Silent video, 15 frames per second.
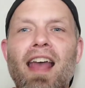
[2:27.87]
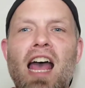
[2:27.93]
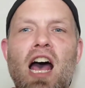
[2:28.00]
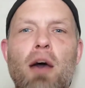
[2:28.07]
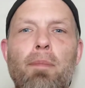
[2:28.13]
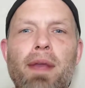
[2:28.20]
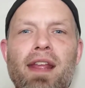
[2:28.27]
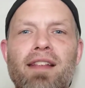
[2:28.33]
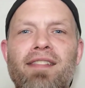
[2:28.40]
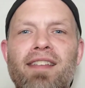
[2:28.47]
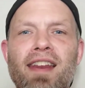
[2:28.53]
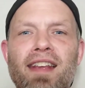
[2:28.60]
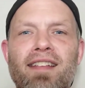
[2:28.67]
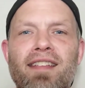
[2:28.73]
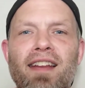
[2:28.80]
Alpine
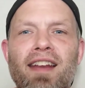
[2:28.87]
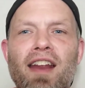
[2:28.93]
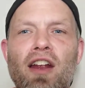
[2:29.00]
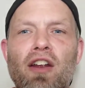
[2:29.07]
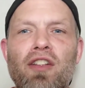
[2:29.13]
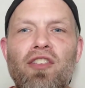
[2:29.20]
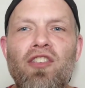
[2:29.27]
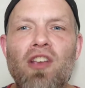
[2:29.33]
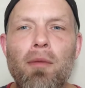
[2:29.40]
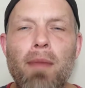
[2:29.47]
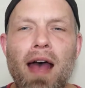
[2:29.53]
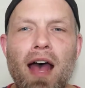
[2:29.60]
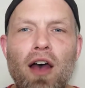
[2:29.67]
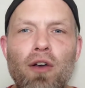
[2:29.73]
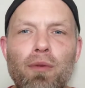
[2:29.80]
sneaks in there and
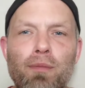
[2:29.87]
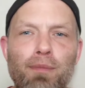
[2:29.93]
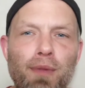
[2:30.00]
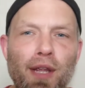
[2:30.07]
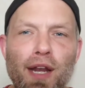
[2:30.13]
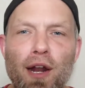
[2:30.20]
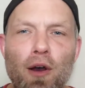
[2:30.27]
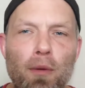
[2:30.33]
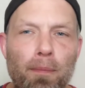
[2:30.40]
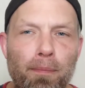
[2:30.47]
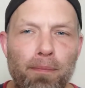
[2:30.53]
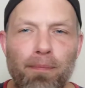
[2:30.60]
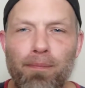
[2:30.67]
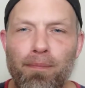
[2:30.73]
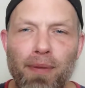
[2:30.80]
somehow, you know,
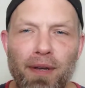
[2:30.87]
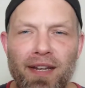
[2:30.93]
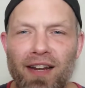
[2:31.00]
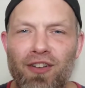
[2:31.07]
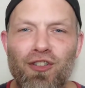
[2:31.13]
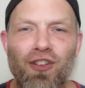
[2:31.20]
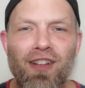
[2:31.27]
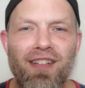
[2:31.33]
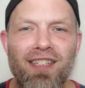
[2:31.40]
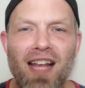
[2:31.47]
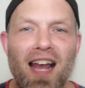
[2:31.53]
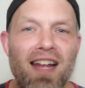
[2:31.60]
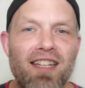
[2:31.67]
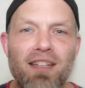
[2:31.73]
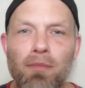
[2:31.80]
potentially
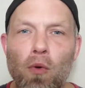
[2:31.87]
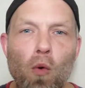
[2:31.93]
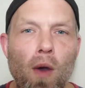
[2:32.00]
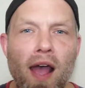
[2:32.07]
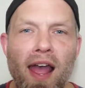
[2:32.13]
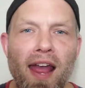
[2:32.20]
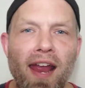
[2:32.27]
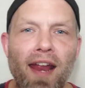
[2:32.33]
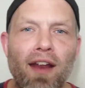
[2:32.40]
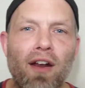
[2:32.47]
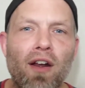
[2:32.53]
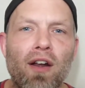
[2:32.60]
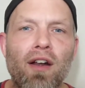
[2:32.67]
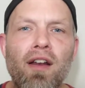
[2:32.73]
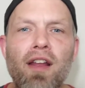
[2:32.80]
signs him away,
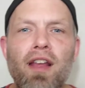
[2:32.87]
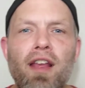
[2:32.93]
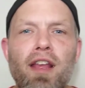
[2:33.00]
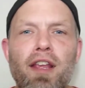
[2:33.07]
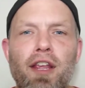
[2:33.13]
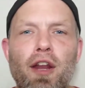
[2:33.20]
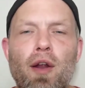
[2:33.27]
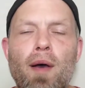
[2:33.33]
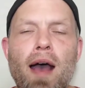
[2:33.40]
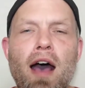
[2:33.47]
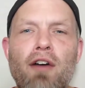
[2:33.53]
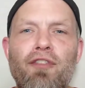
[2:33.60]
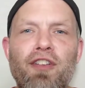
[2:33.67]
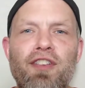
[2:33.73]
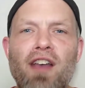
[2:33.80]
or, you know,
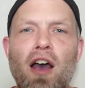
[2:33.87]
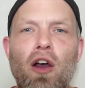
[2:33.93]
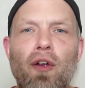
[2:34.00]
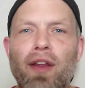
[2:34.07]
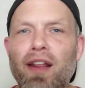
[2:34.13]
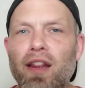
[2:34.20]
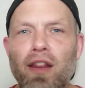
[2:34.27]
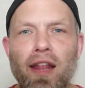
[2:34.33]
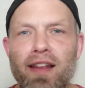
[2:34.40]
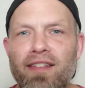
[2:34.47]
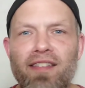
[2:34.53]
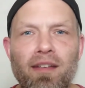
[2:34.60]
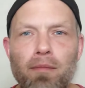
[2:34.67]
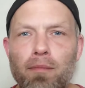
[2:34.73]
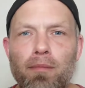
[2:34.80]
AlphaTauri
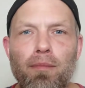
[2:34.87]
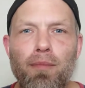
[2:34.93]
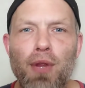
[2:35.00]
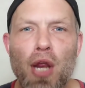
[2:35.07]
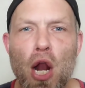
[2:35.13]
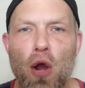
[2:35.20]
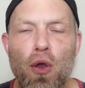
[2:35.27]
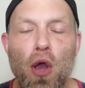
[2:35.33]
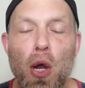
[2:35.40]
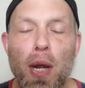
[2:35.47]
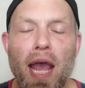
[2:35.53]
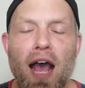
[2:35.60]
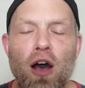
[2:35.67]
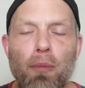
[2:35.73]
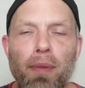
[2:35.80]
lets him, you know, go
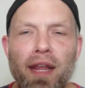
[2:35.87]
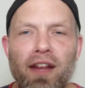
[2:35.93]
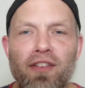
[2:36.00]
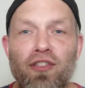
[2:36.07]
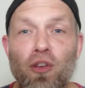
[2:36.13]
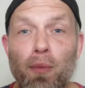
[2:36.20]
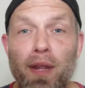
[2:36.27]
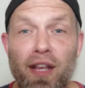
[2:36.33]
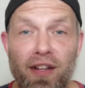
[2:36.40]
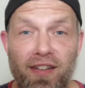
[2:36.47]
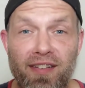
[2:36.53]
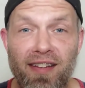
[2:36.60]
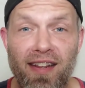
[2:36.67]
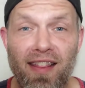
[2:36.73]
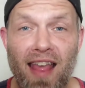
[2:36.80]
to Alpine. So we could
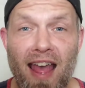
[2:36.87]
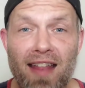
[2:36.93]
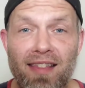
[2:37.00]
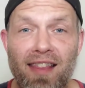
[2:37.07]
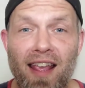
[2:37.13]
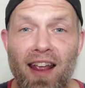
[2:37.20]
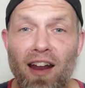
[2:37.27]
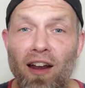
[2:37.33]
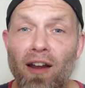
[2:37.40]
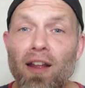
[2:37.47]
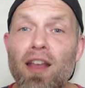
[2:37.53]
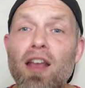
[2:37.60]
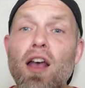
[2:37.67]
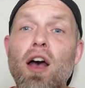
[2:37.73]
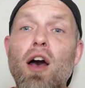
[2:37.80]
see that there.
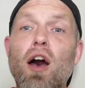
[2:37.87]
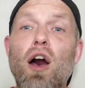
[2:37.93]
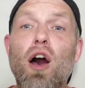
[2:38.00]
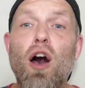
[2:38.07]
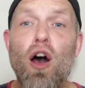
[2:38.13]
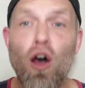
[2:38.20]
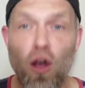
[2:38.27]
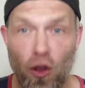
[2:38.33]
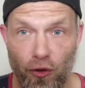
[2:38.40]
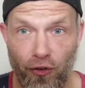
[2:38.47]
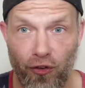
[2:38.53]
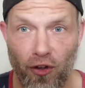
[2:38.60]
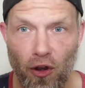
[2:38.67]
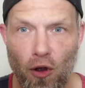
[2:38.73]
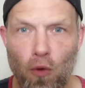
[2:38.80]

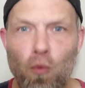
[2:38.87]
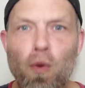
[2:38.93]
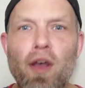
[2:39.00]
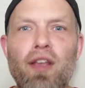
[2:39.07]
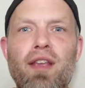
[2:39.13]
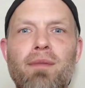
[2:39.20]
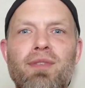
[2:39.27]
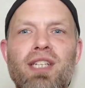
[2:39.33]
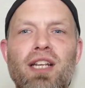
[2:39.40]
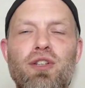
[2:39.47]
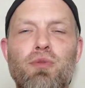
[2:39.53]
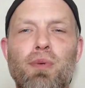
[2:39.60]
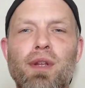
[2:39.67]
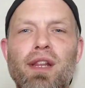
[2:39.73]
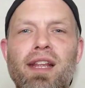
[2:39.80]
Also, Williams
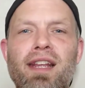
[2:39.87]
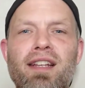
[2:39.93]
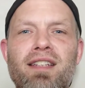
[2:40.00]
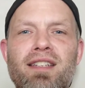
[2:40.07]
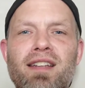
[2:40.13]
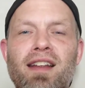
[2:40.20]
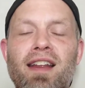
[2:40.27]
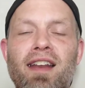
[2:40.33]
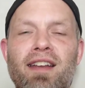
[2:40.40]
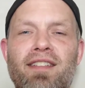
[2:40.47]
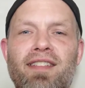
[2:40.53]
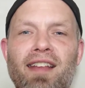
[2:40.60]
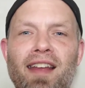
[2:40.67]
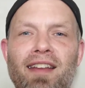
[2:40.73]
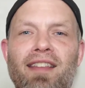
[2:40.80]
has released and
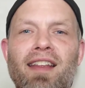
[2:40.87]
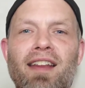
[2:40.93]
said